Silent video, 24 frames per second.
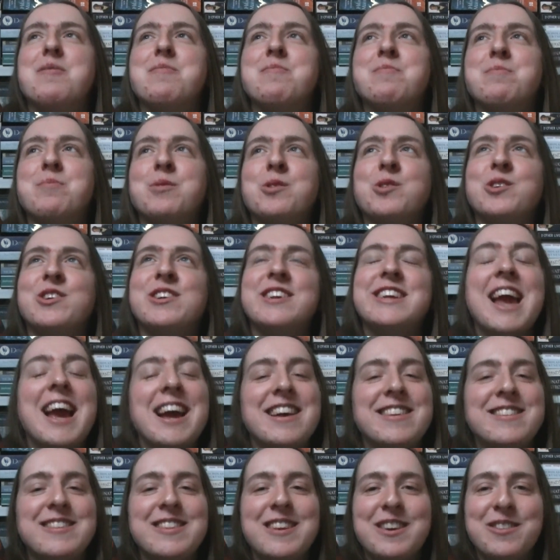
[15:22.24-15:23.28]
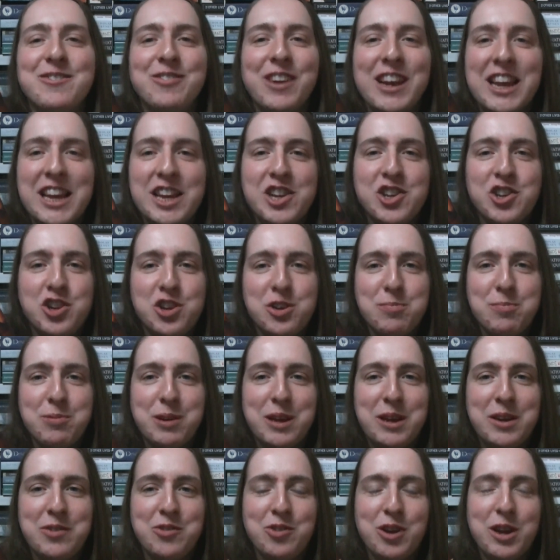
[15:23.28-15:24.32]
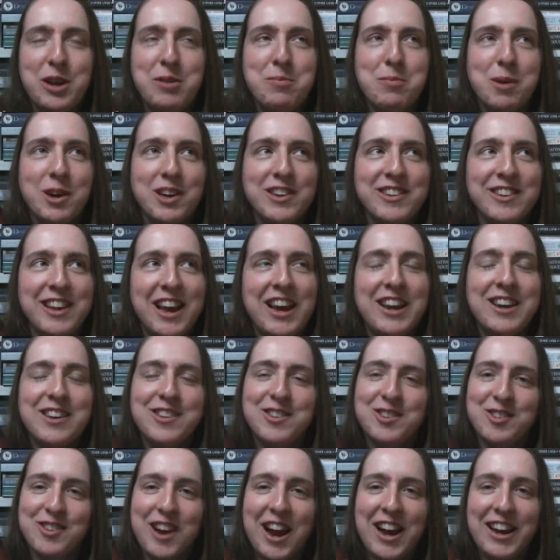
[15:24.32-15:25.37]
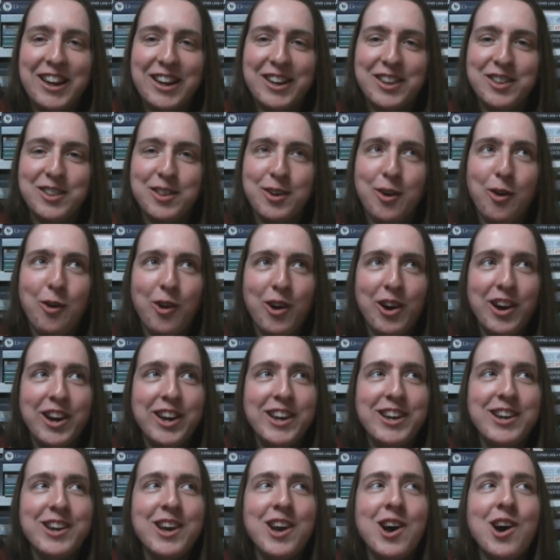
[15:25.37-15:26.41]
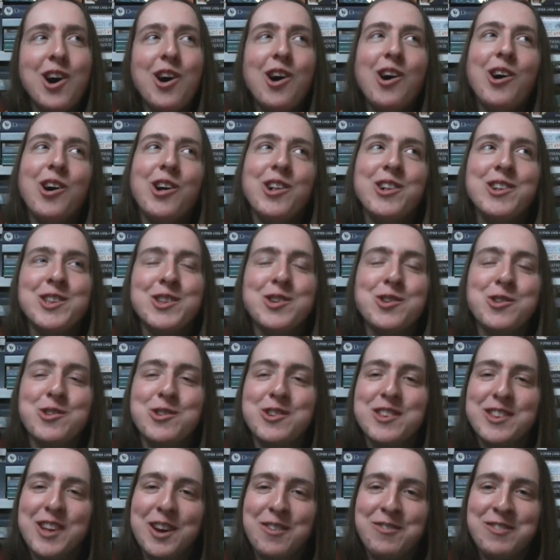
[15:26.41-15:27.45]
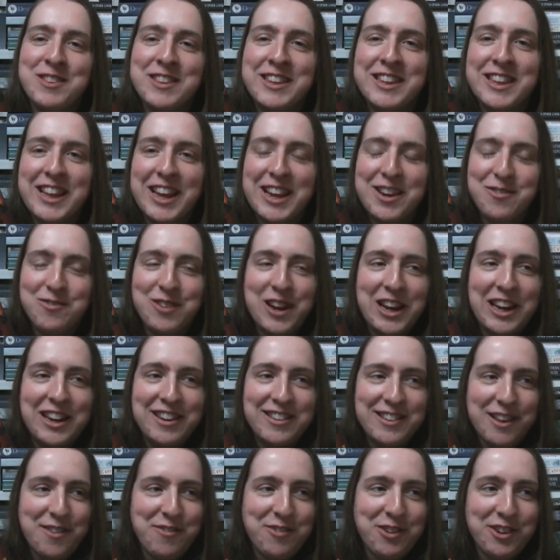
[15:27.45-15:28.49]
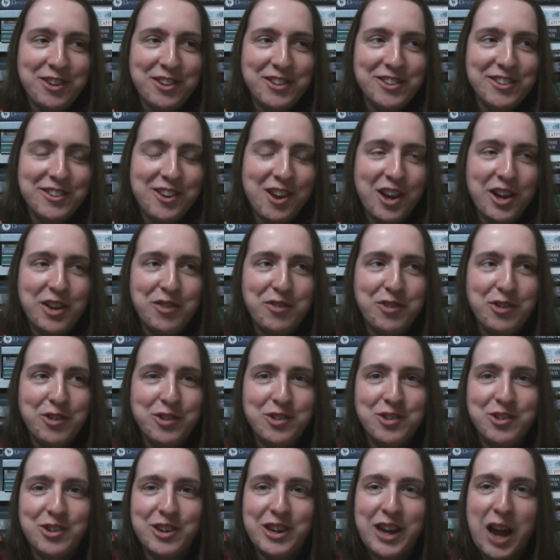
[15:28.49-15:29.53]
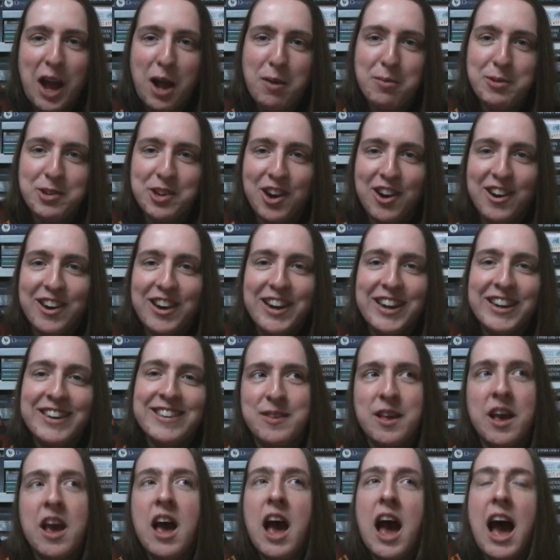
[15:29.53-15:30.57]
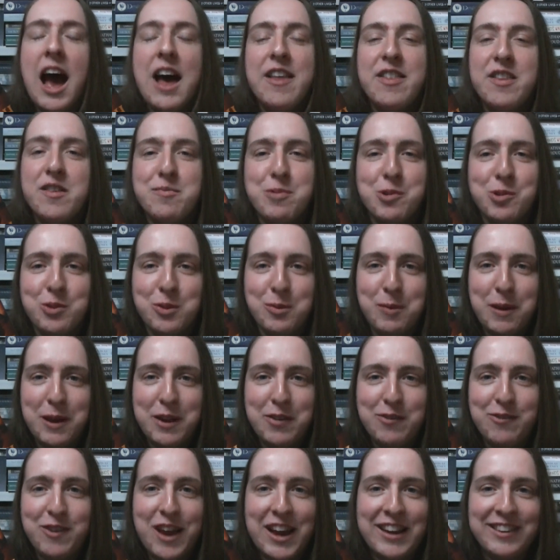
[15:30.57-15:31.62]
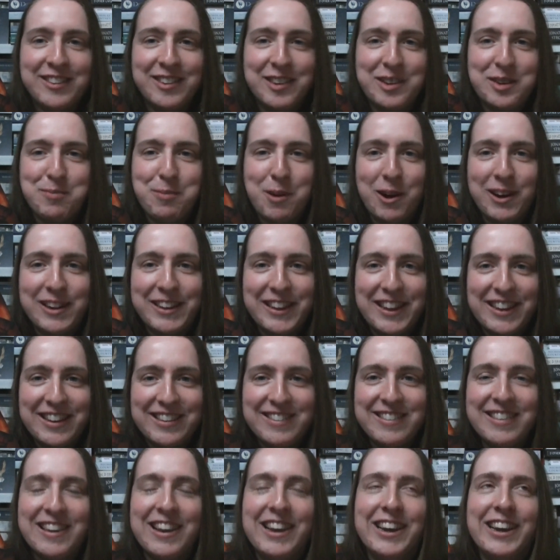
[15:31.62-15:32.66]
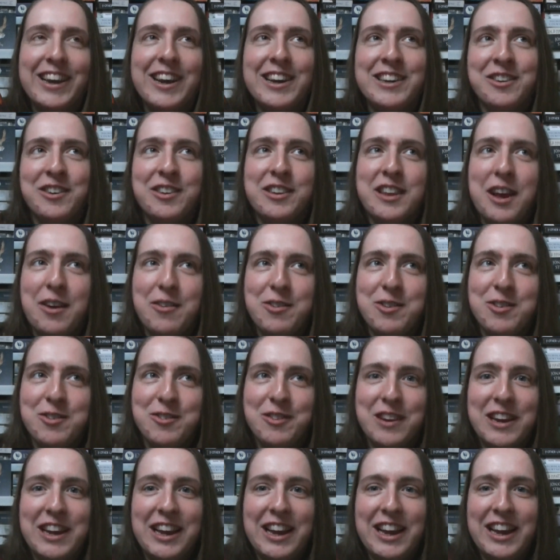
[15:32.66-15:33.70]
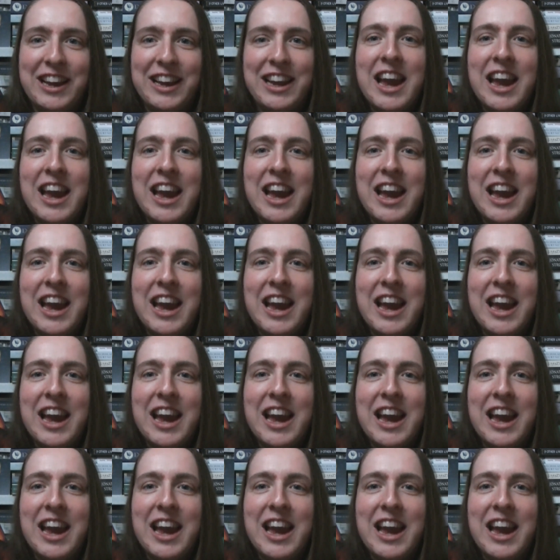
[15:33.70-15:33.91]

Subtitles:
But yes, the relationship between Murta and his dragon Thorn also is obviously, they had a really difficult life under Galbatorix, and they've both been affected by this. Like, I thought that was really